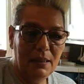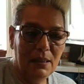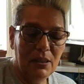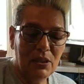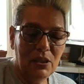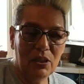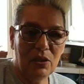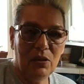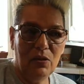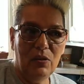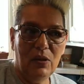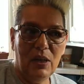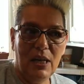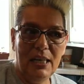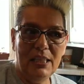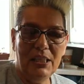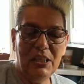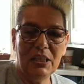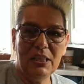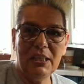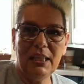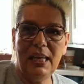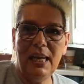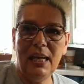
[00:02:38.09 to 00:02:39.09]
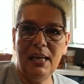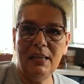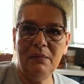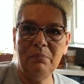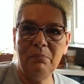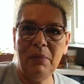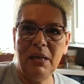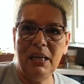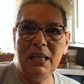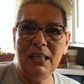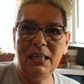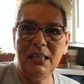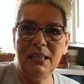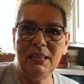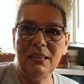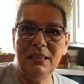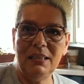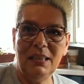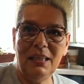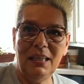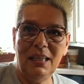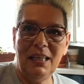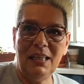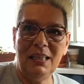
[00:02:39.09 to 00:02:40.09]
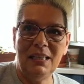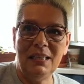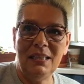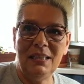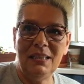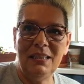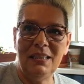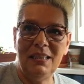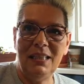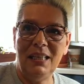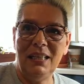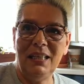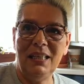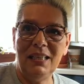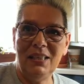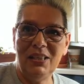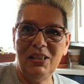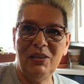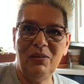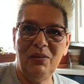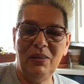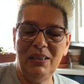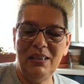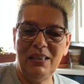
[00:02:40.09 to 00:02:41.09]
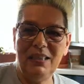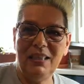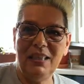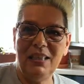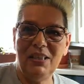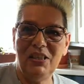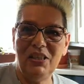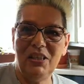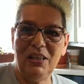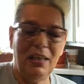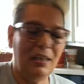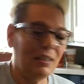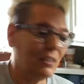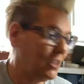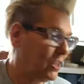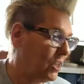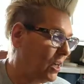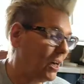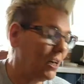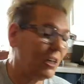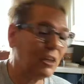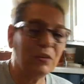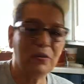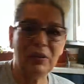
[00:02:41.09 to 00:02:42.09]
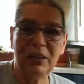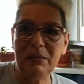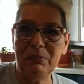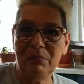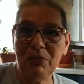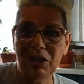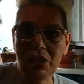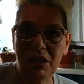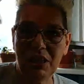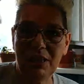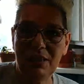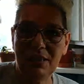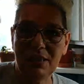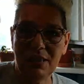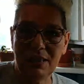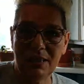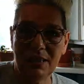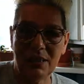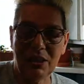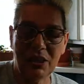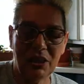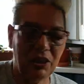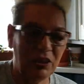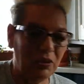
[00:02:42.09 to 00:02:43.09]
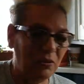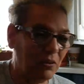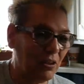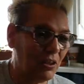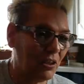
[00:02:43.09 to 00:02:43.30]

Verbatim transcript: So I just can't make it and dig into it because it's got cream cheese in it too.